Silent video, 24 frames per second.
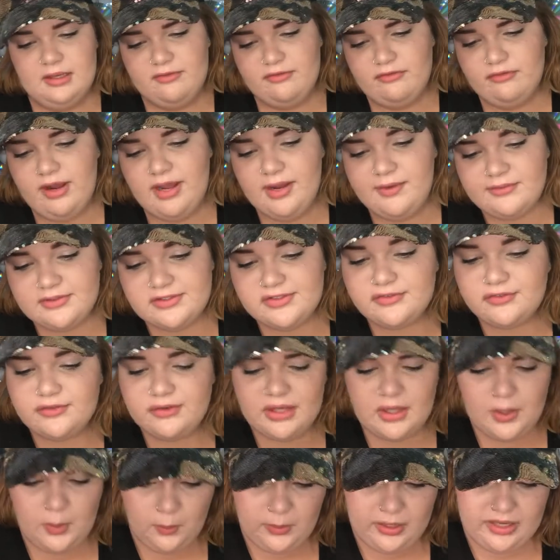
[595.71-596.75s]

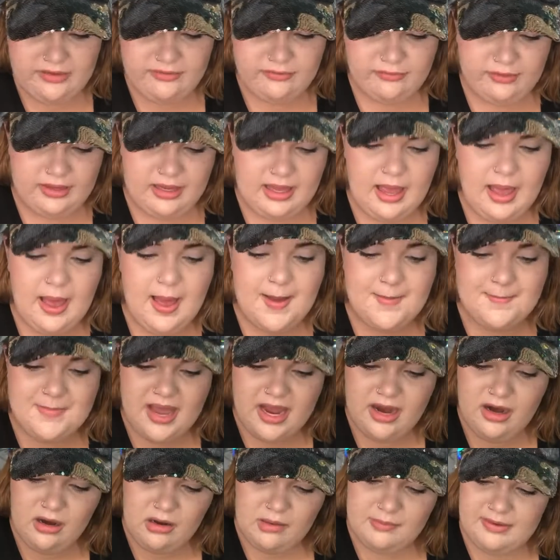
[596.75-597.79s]
Fragrance-free, wheat-free,
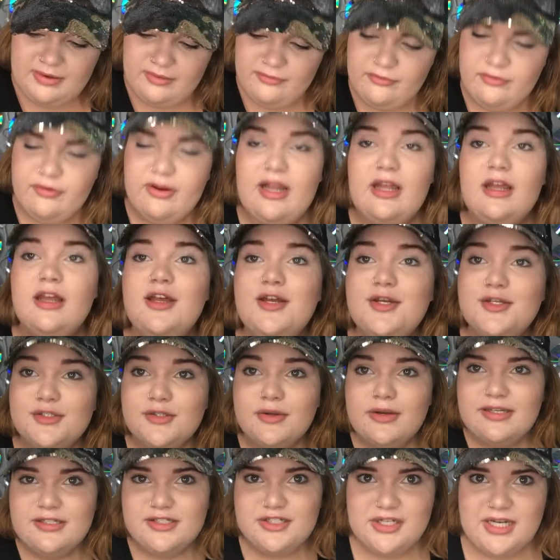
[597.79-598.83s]
paraben-free. So
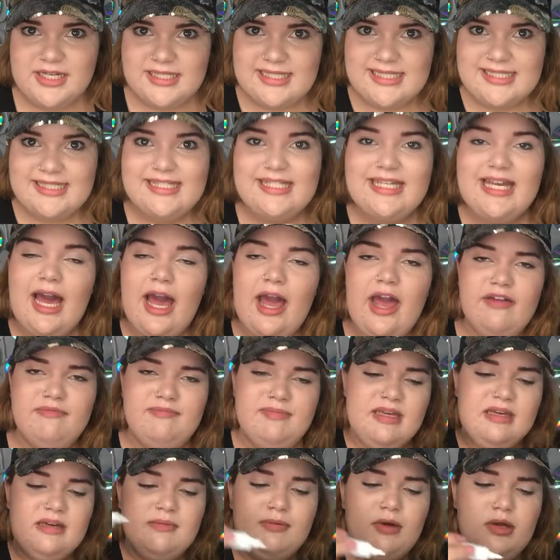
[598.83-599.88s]
as you guys can see, I have
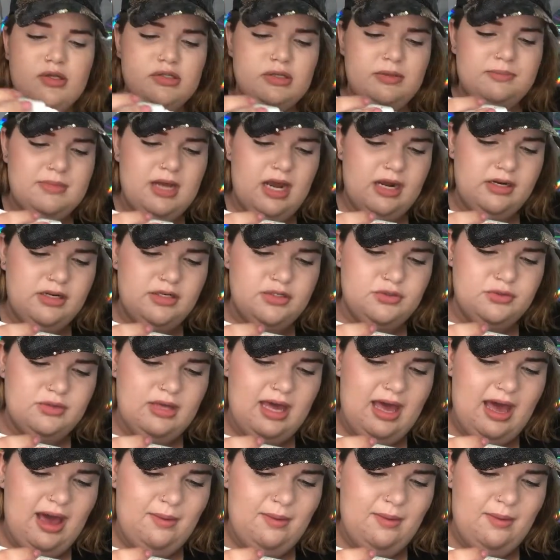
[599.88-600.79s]
makeup on, so I'm not not going to do that.